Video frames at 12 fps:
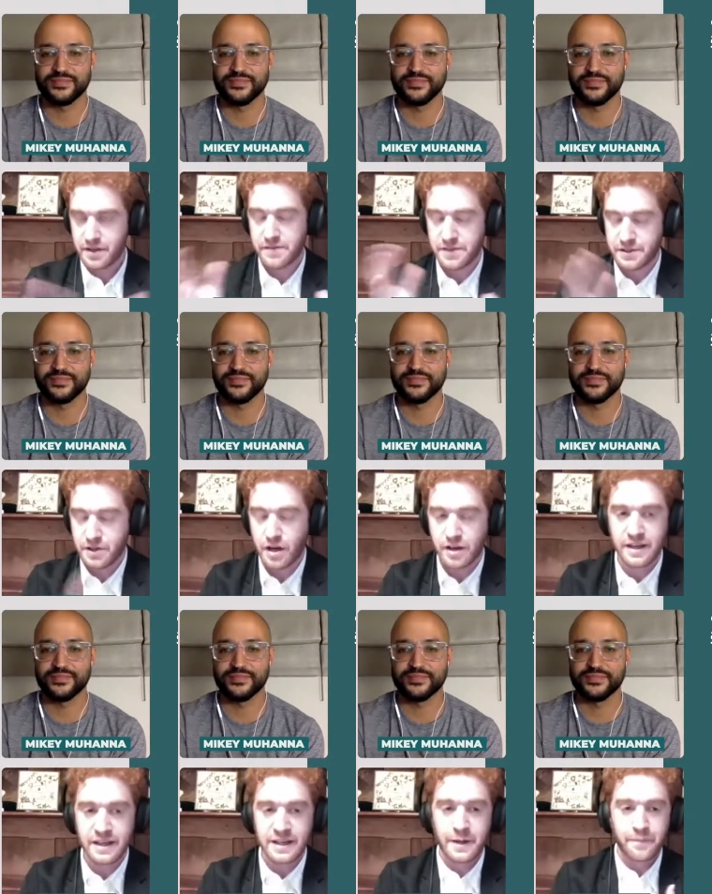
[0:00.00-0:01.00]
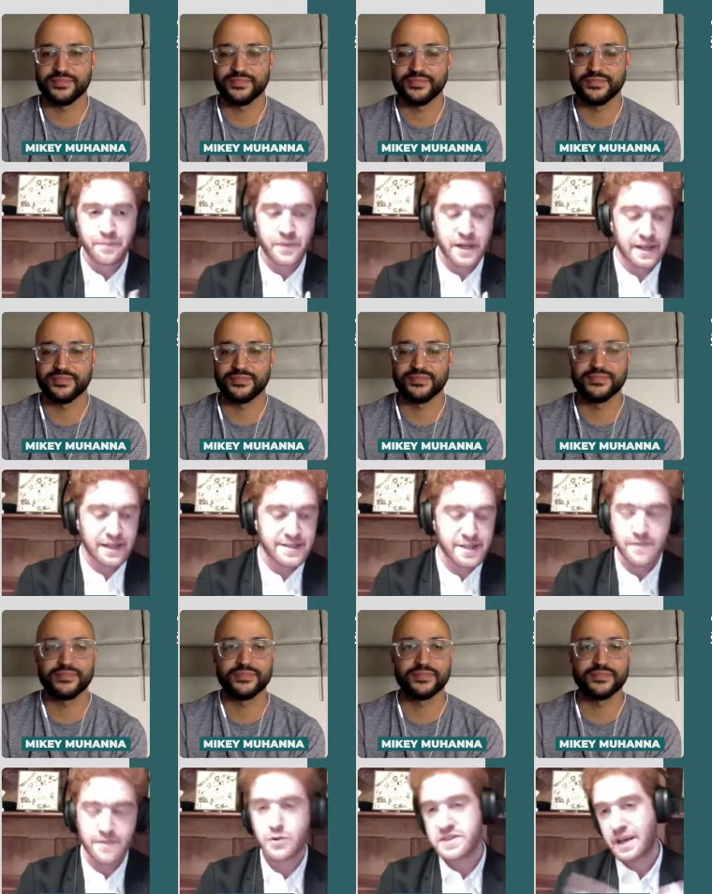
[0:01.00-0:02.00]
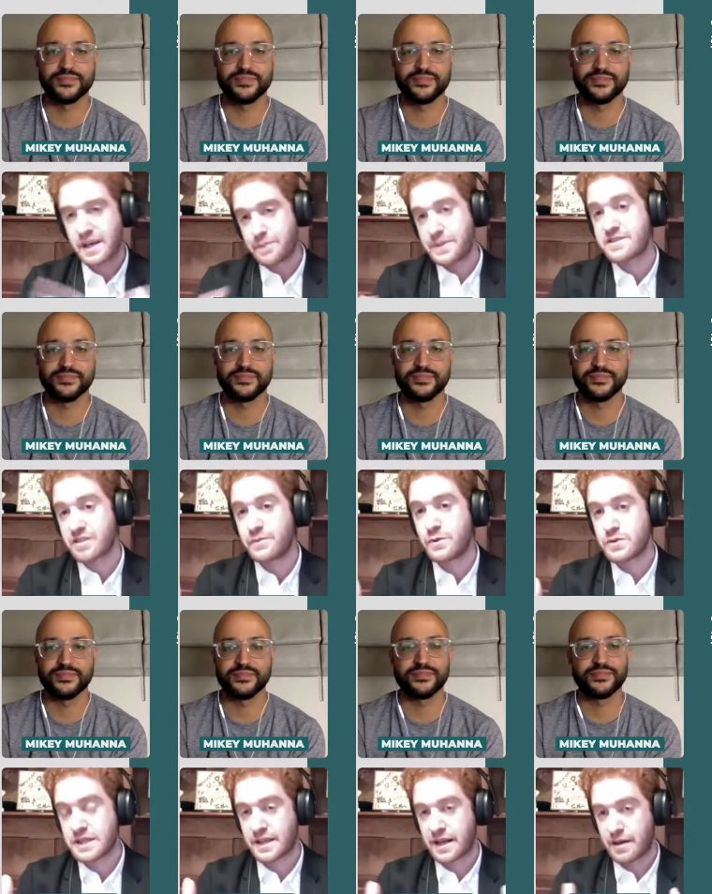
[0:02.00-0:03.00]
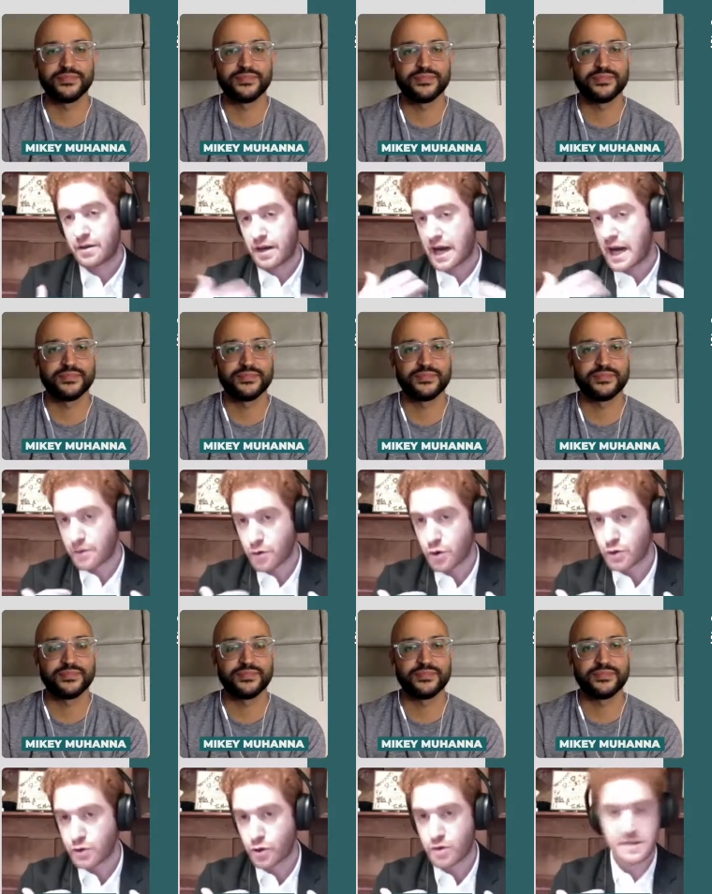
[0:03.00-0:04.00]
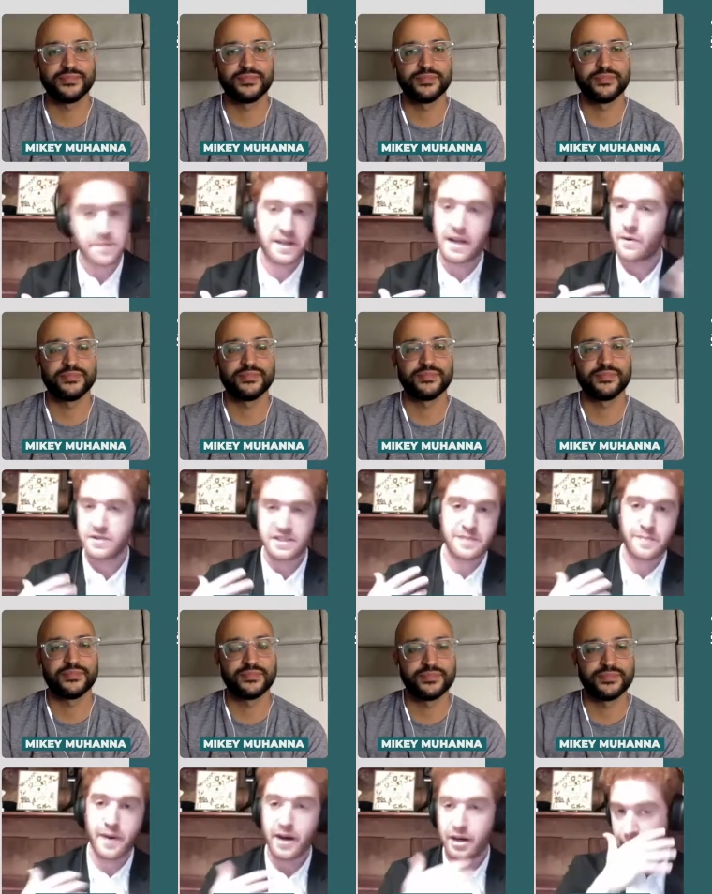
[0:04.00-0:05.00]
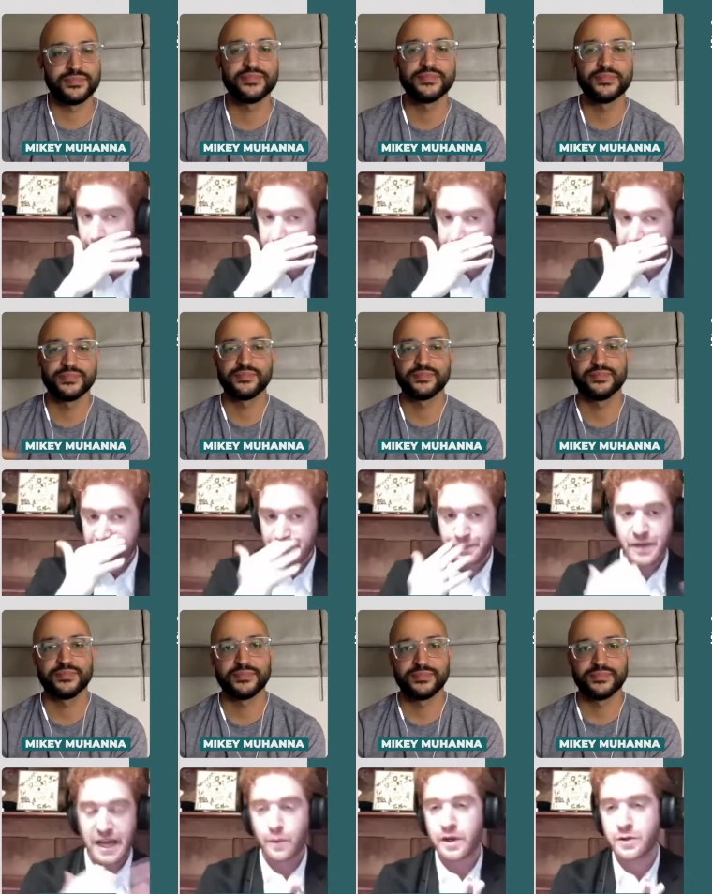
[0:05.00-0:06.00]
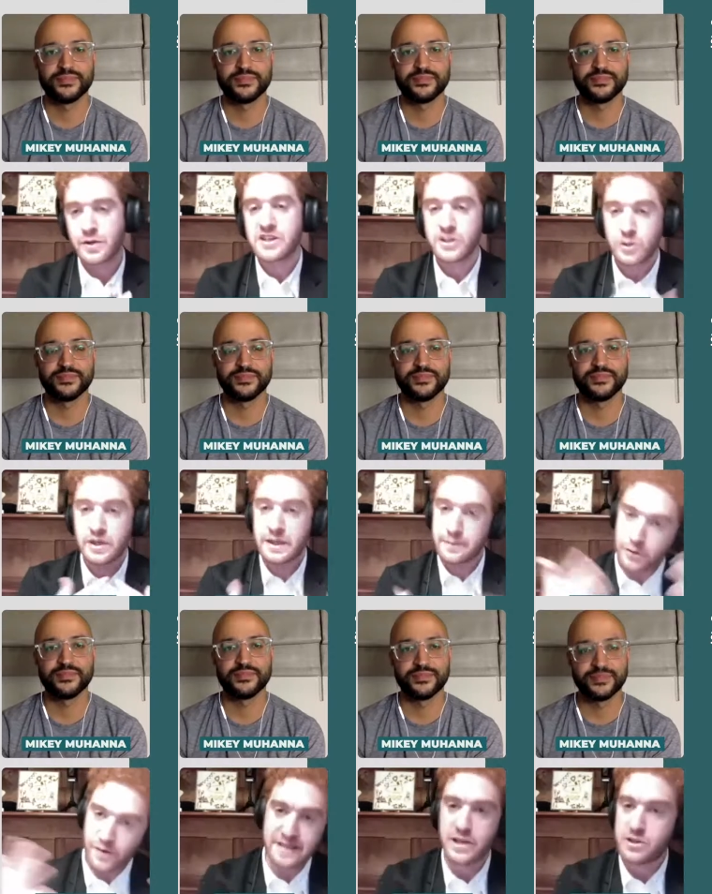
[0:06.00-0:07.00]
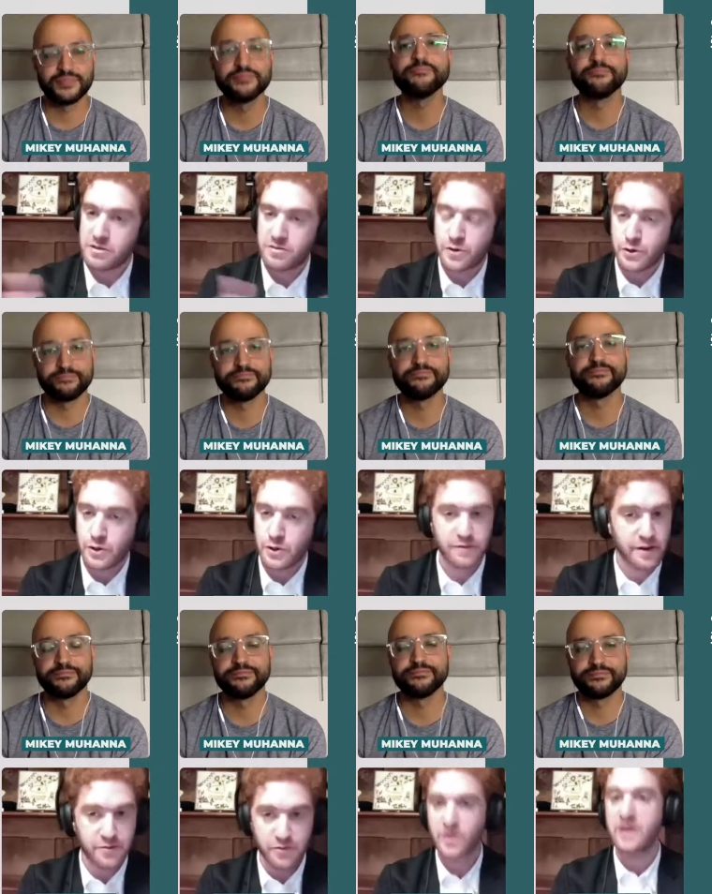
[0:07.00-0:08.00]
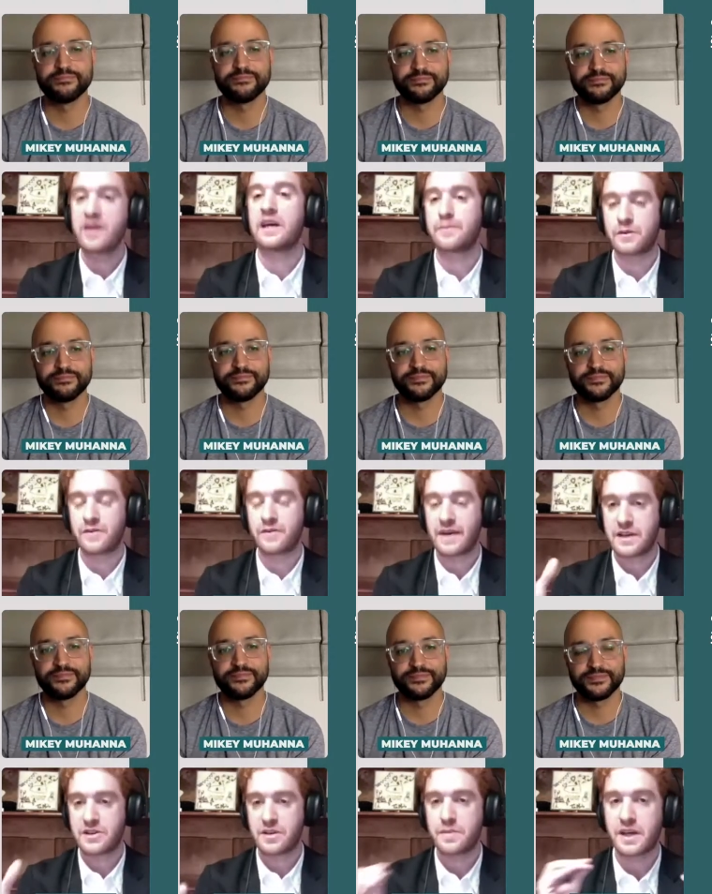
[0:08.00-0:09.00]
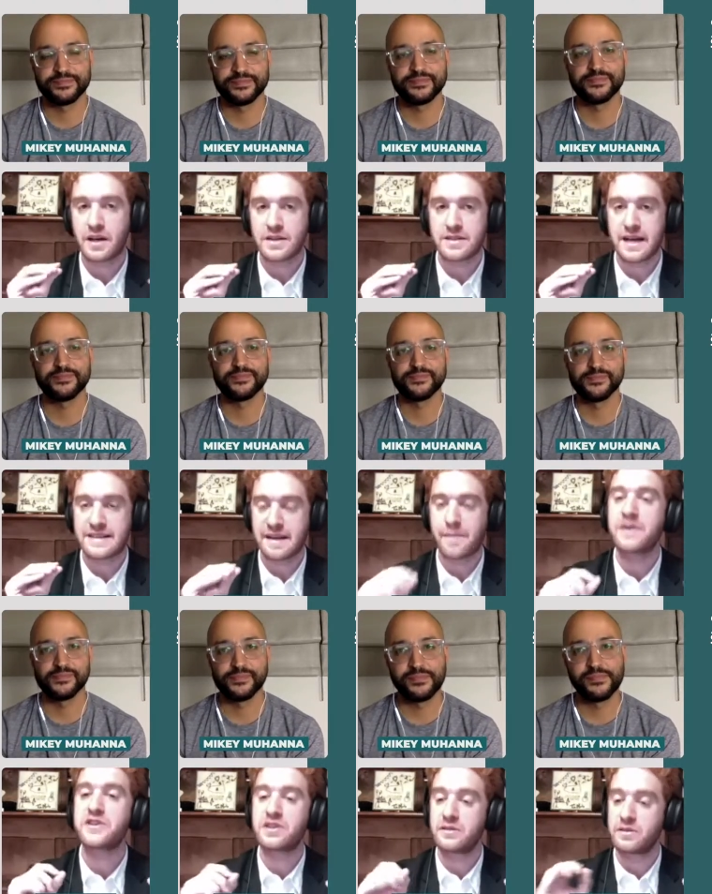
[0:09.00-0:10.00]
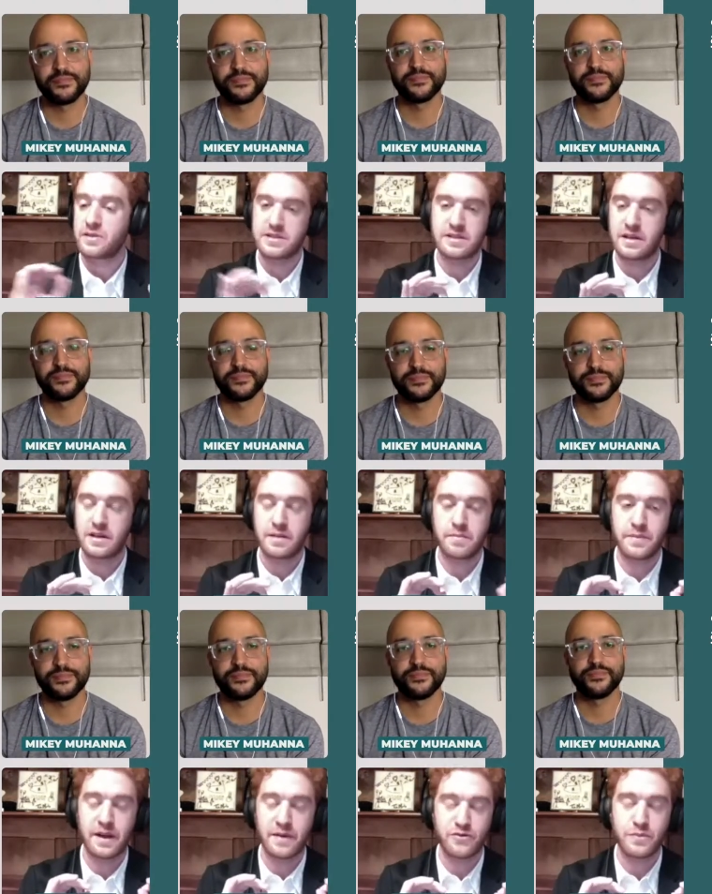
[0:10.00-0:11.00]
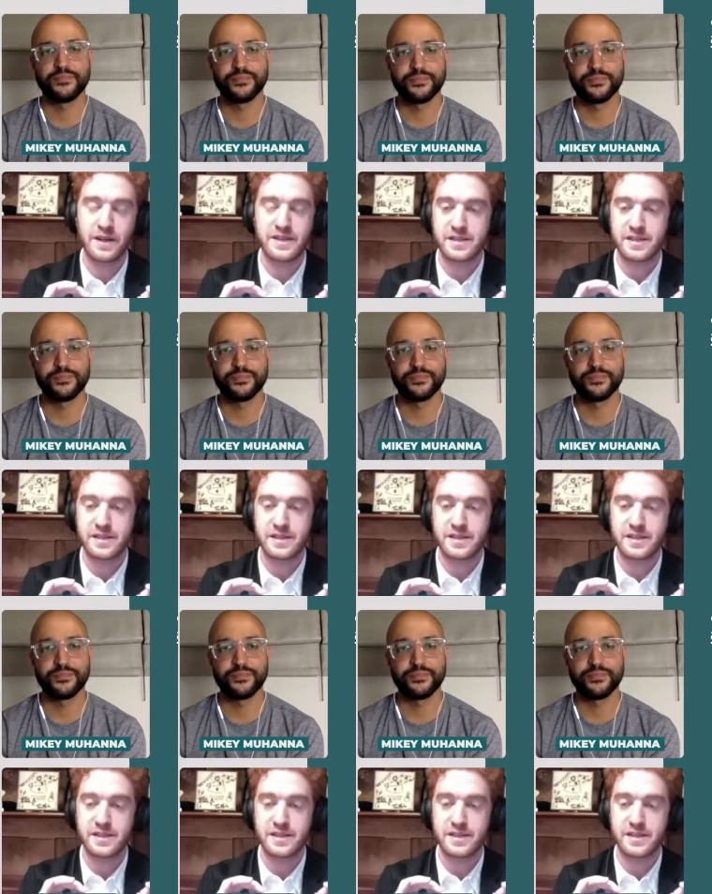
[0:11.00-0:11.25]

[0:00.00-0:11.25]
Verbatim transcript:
Speaker 1: of the talk, uh, instead of choosing a piece of music that I, I wrote or something that I was inspired by, I wanted to actually do an improvisation for you, a very free improvisation, because as I mentioned just a, a few minutes